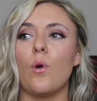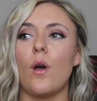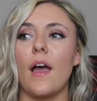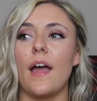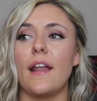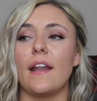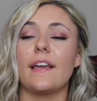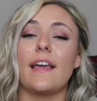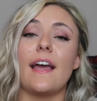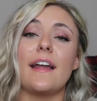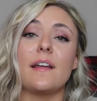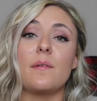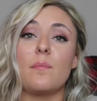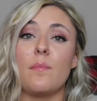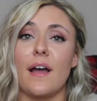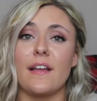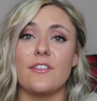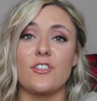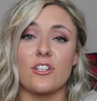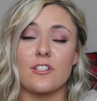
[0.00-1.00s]
And again, it
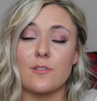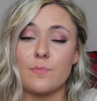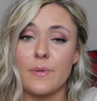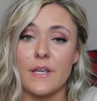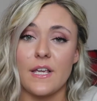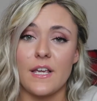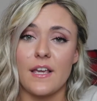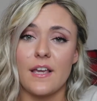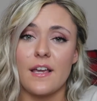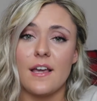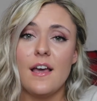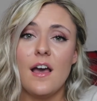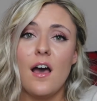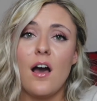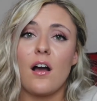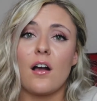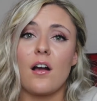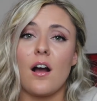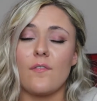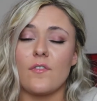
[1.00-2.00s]
might just be
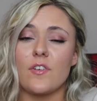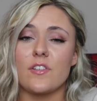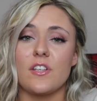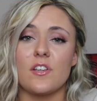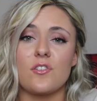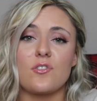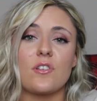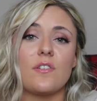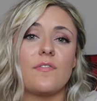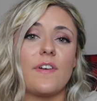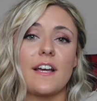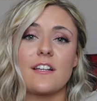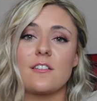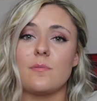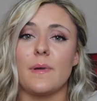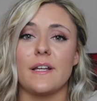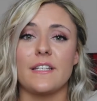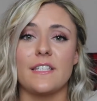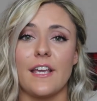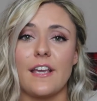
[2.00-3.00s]
a conversation of
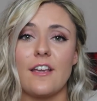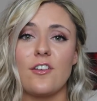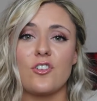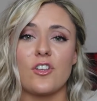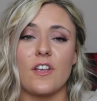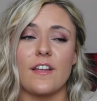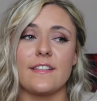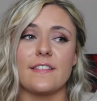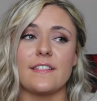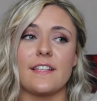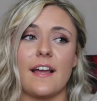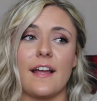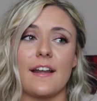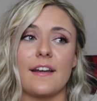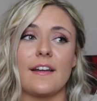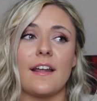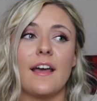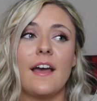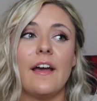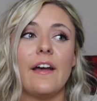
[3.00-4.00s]
expectations
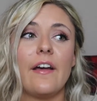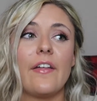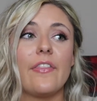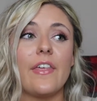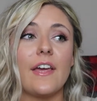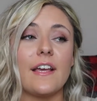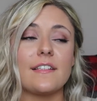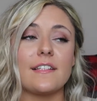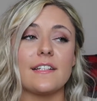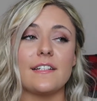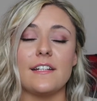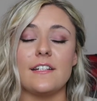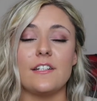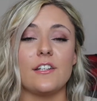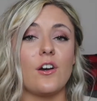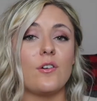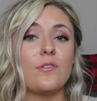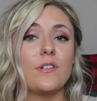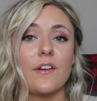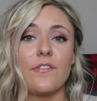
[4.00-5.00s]
and things that need to
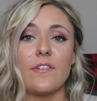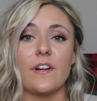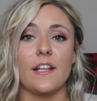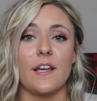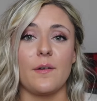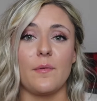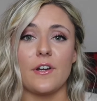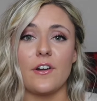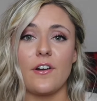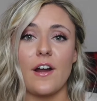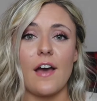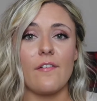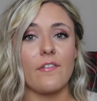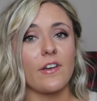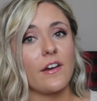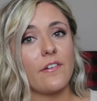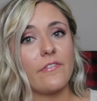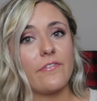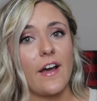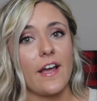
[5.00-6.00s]
go differently when you're
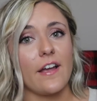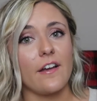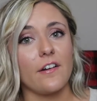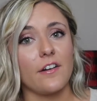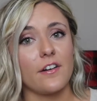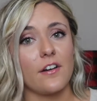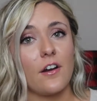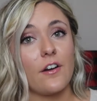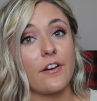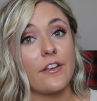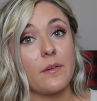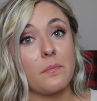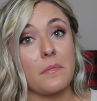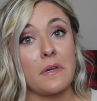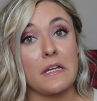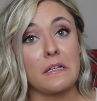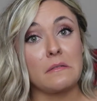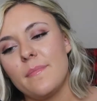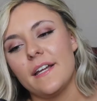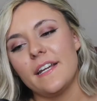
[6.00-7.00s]
having a fight or an
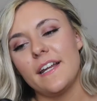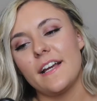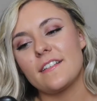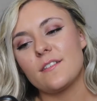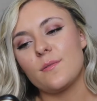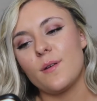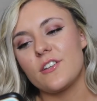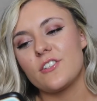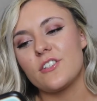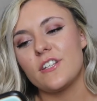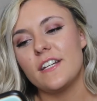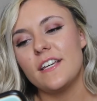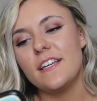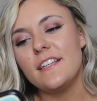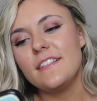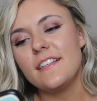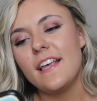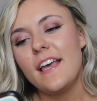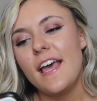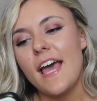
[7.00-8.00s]
argument. My next question
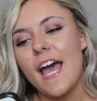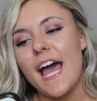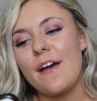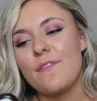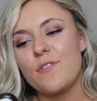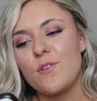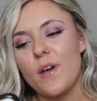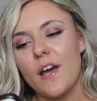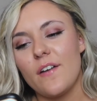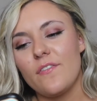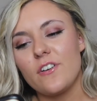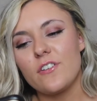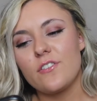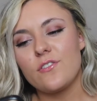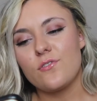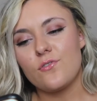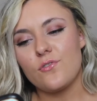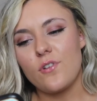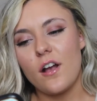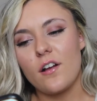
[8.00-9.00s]
is, have you ever
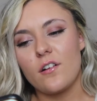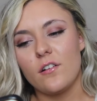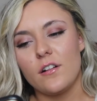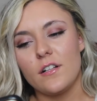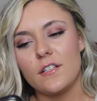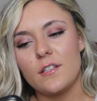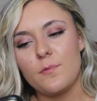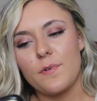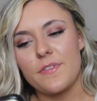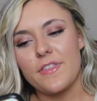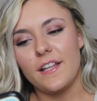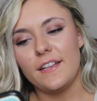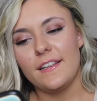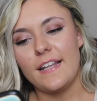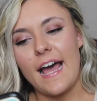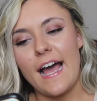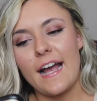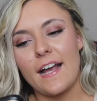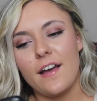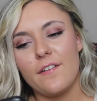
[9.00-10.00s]
struggled with a
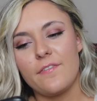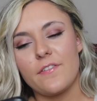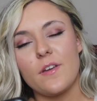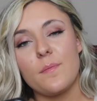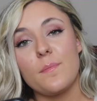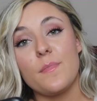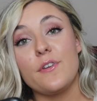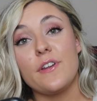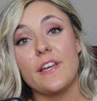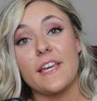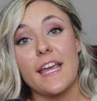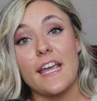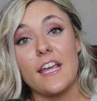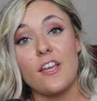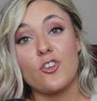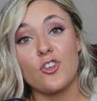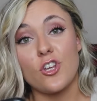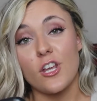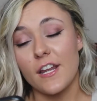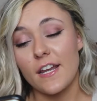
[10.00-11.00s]
lack of
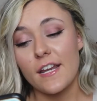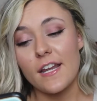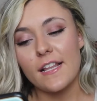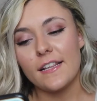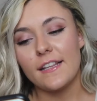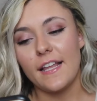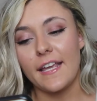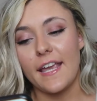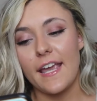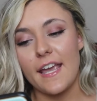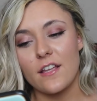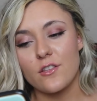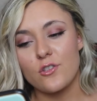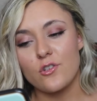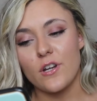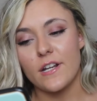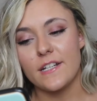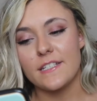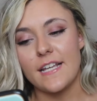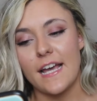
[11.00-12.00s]
communication, like
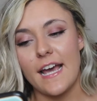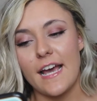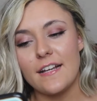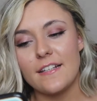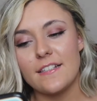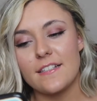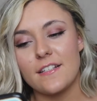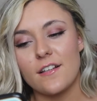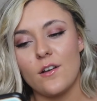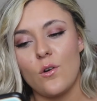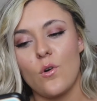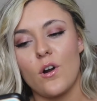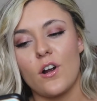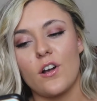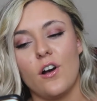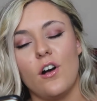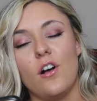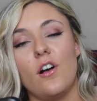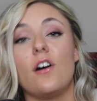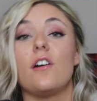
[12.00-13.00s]
answering texts or
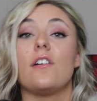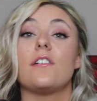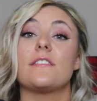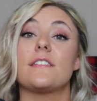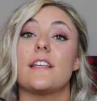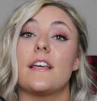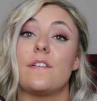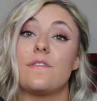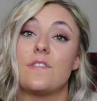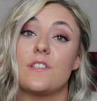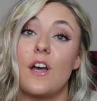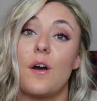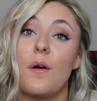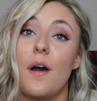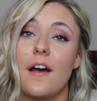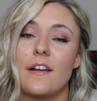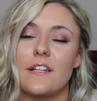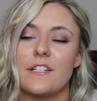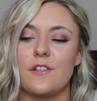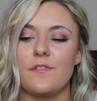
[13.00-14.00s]
calls? If so,
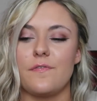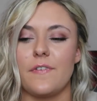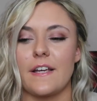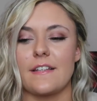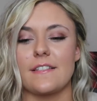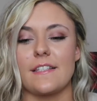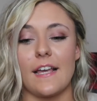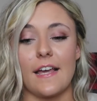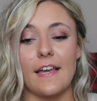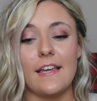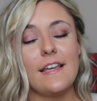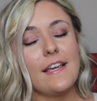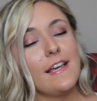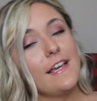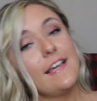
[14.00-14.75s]
how did you fix it?